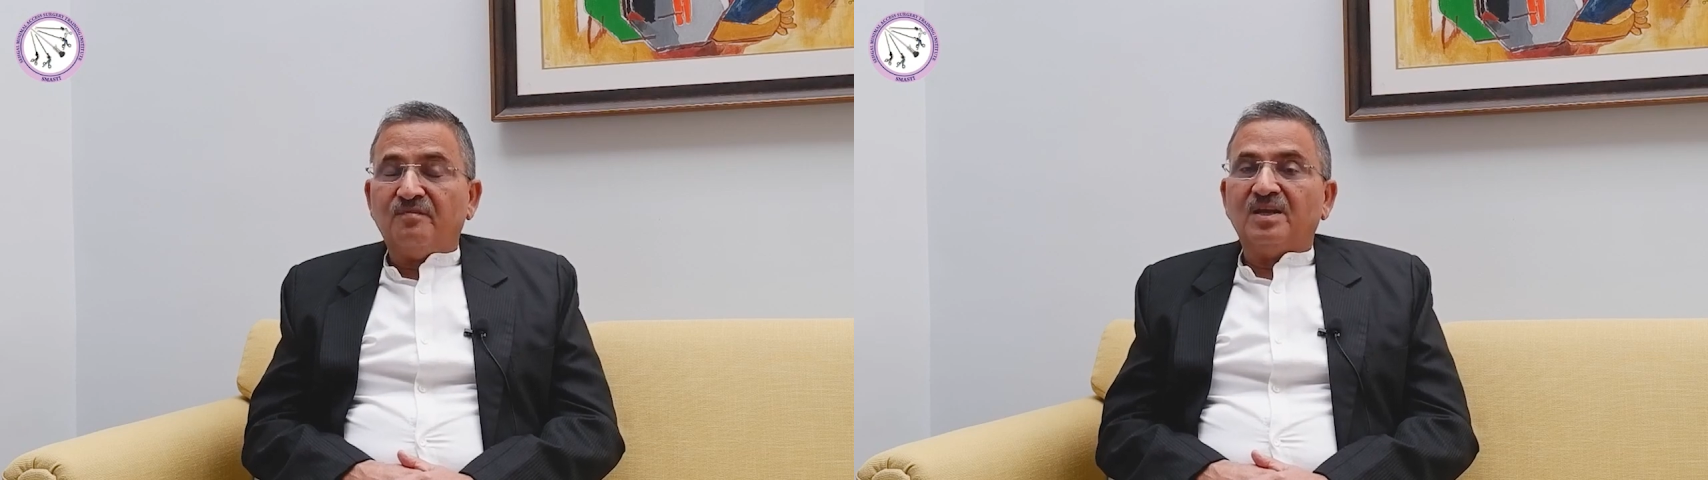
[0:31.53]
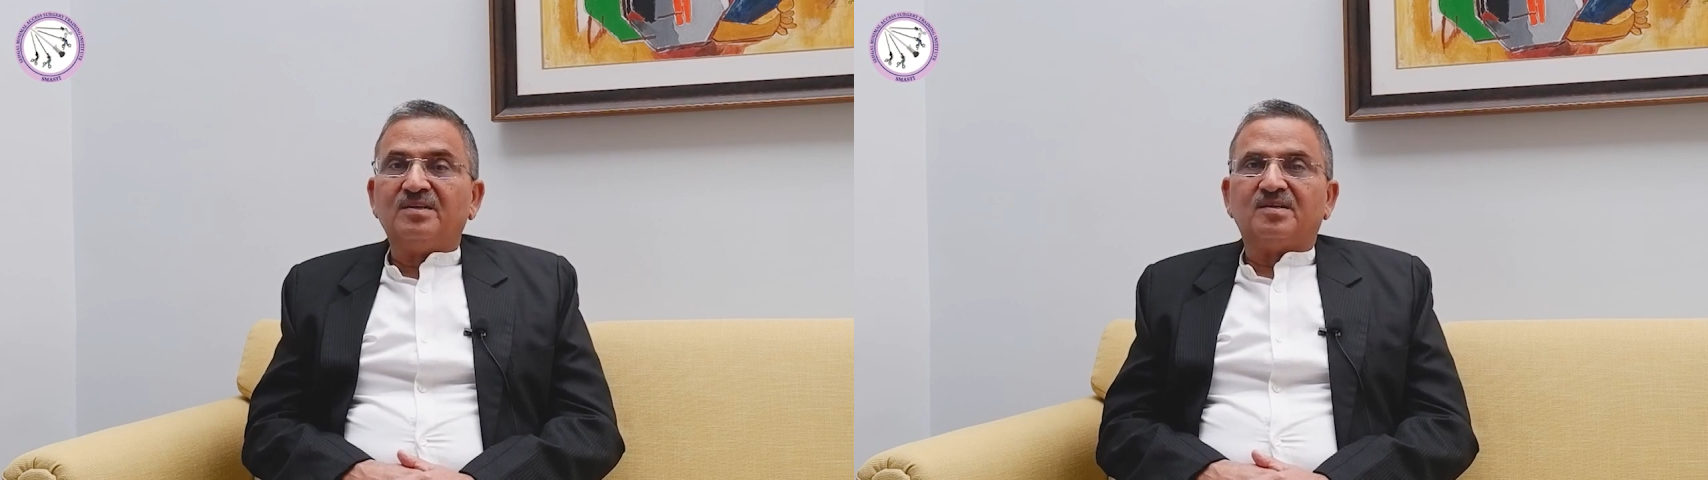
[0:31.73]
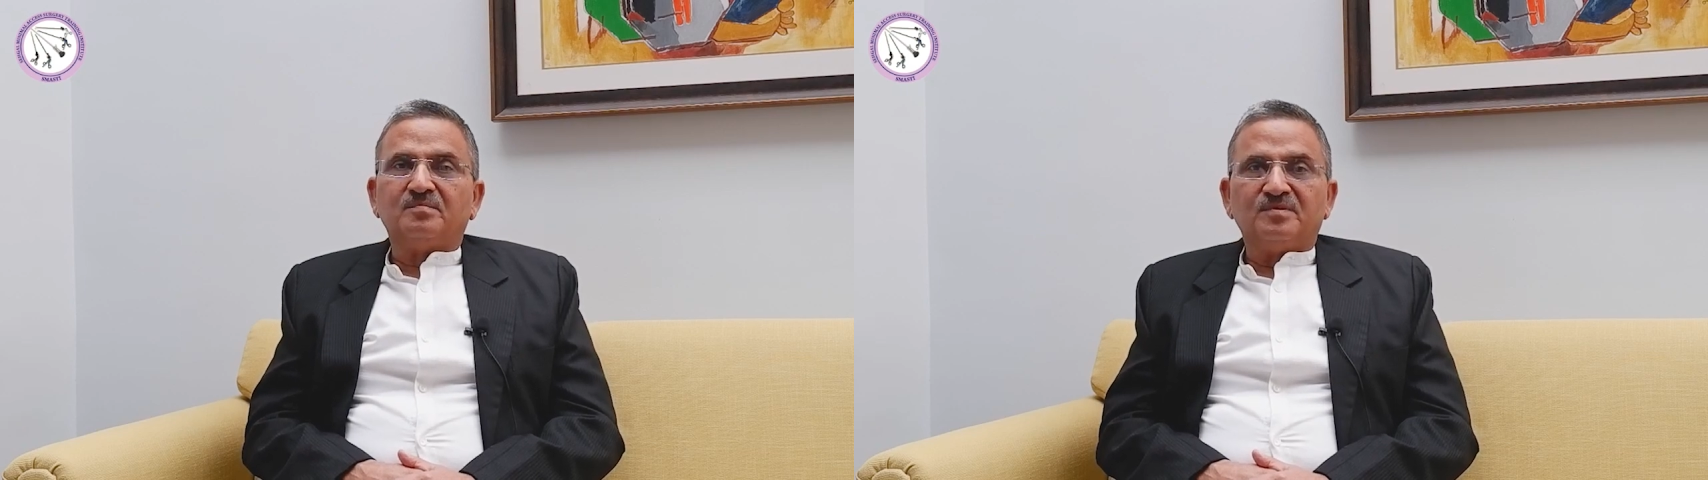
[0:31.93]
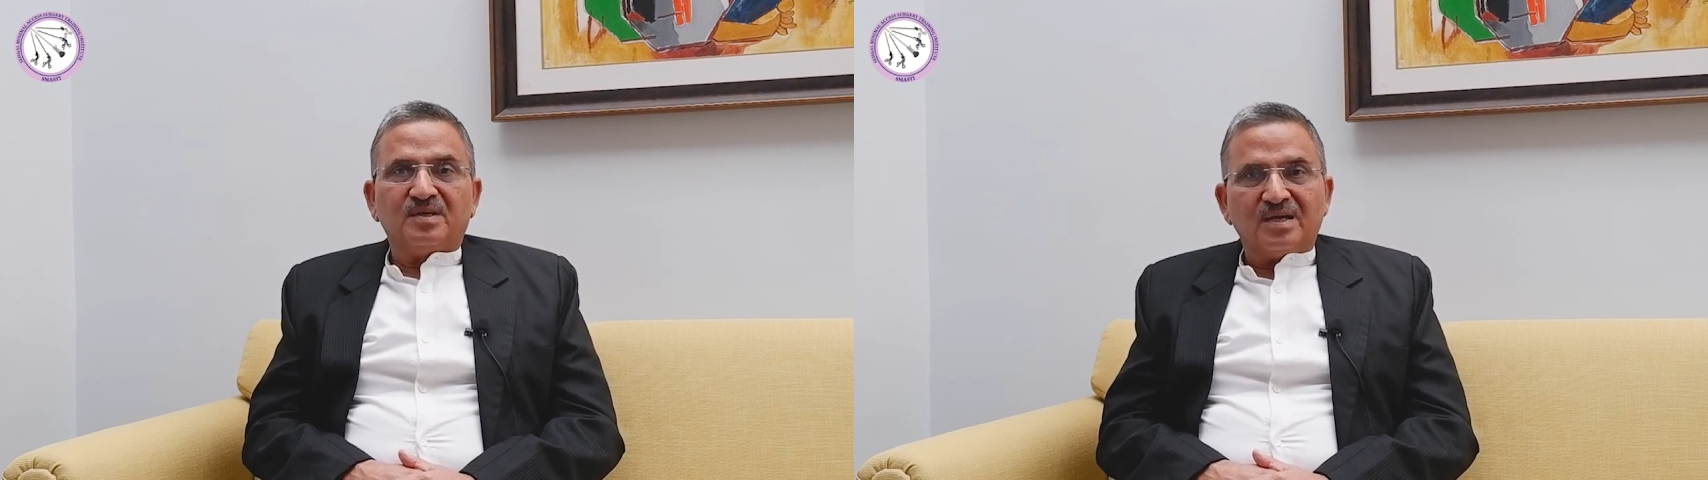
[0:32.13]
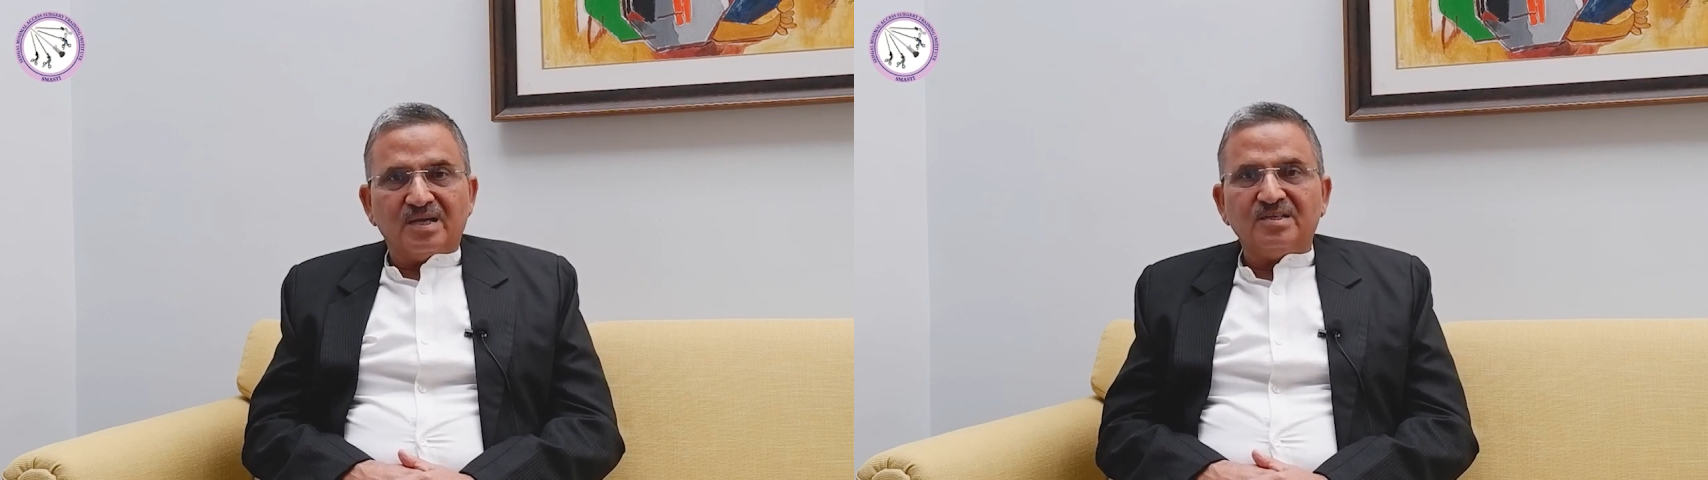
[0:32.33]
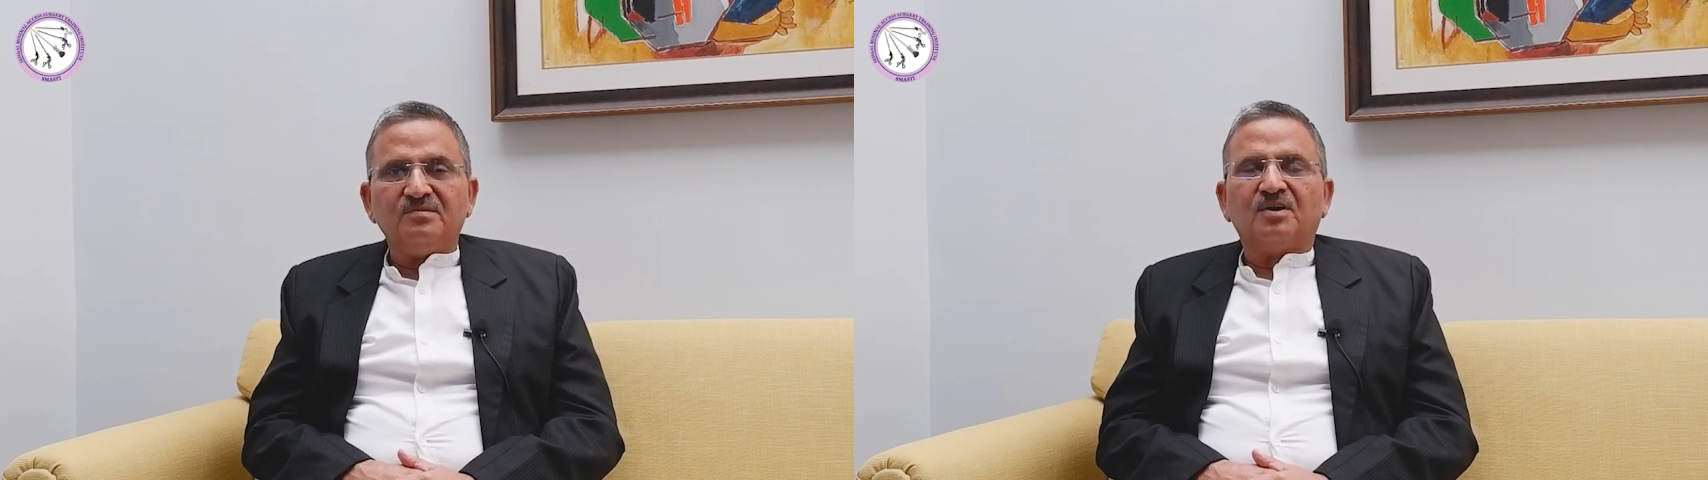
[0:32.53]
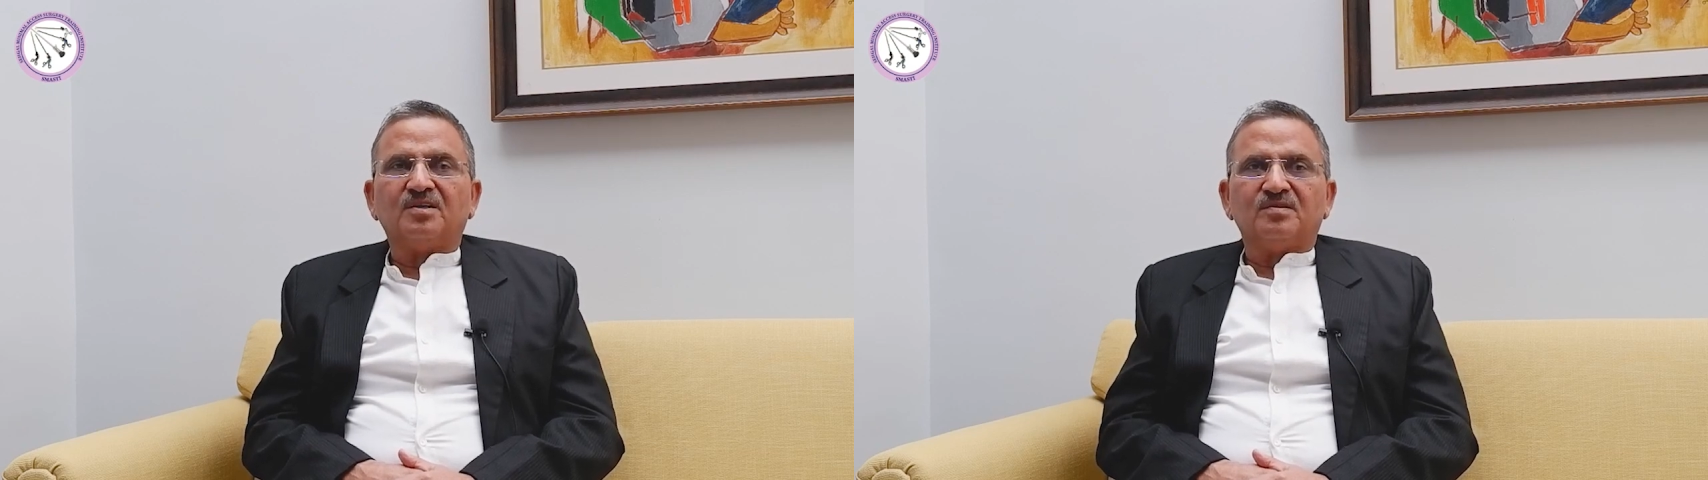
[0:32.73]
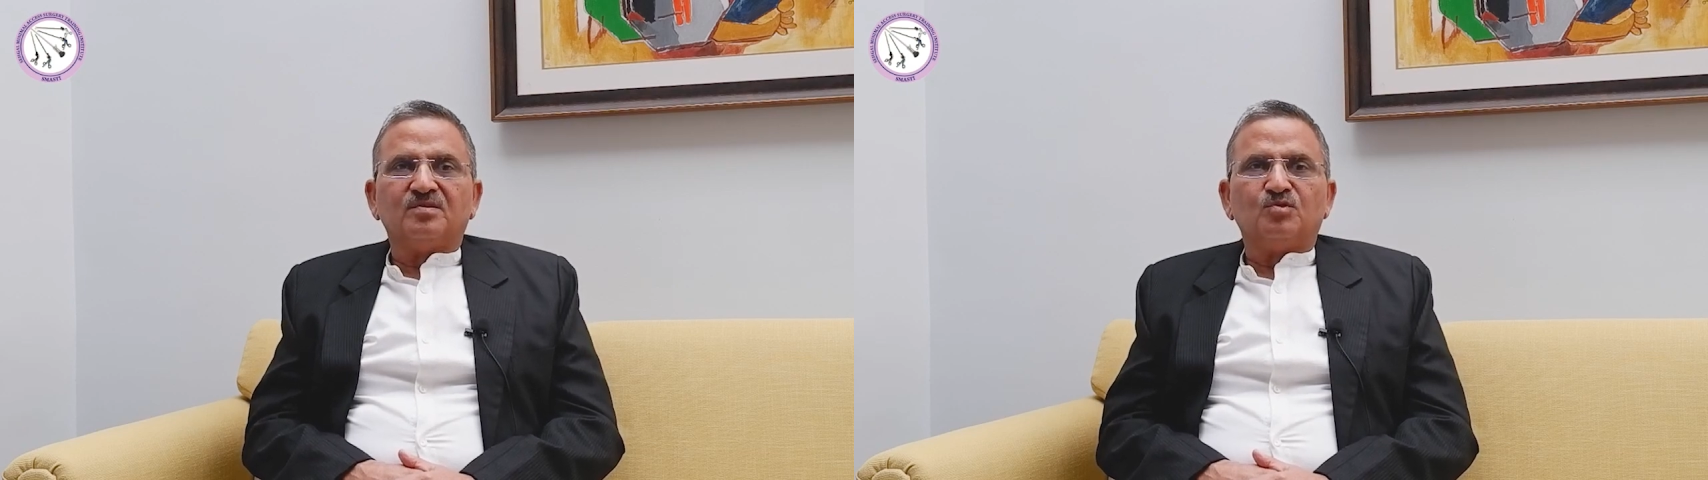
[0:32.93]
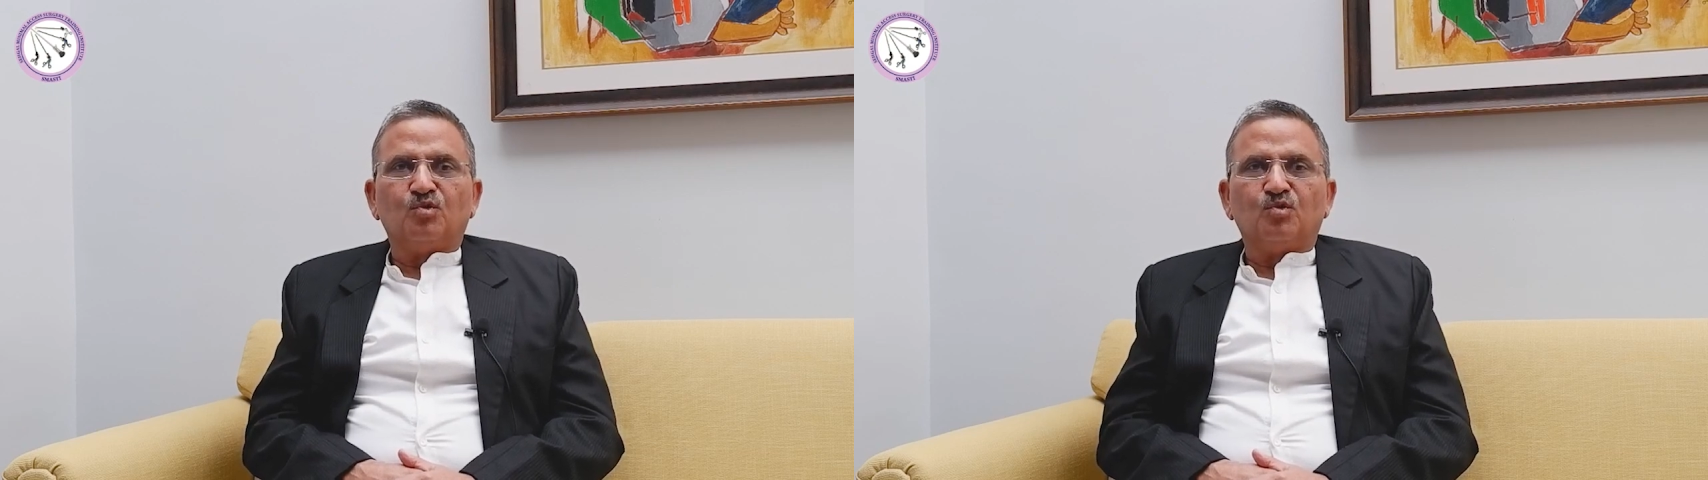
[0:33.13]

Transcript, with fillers: welcomed anyone